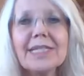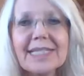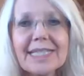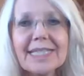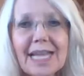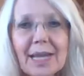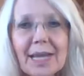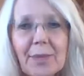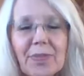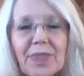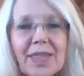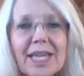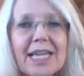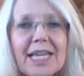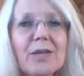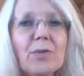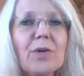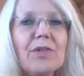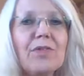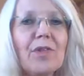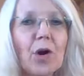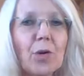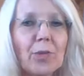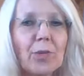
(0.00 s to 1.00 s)
the same thing
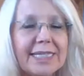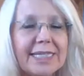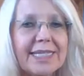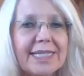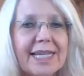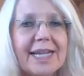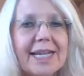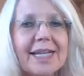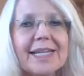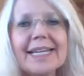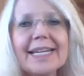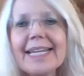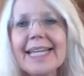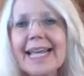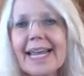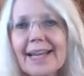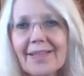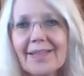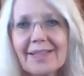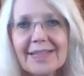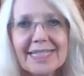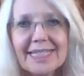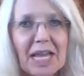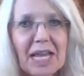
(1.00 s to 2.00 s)
we've always done and
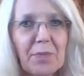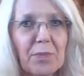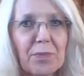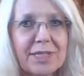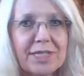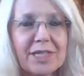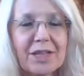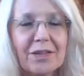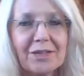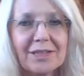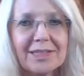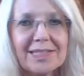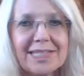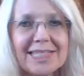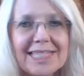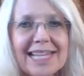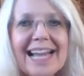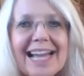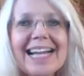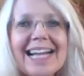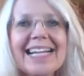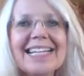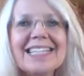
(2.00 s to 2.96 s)
getting the same results.